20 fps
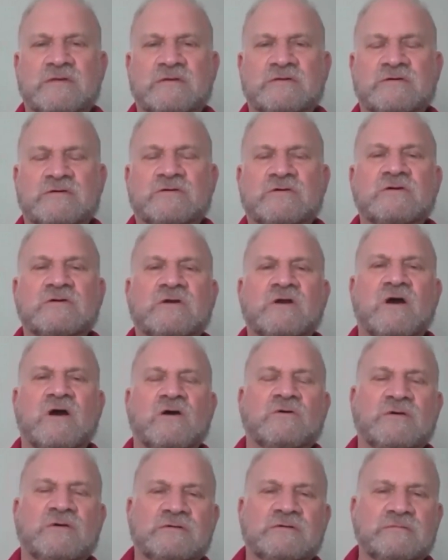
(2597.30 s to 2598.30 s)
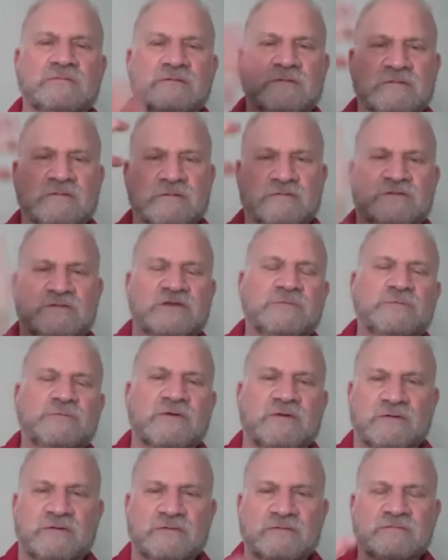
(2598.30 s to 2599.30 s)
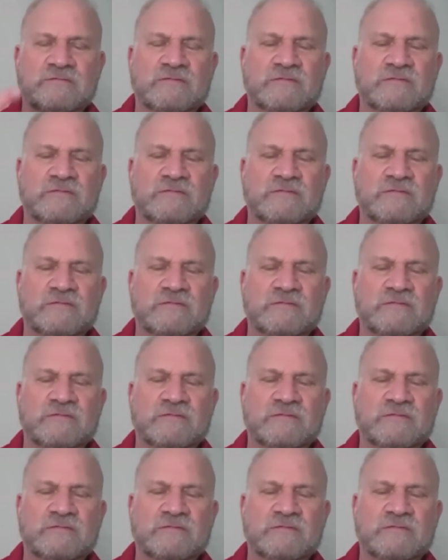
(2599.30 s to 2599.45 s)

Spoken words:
You can go deeper.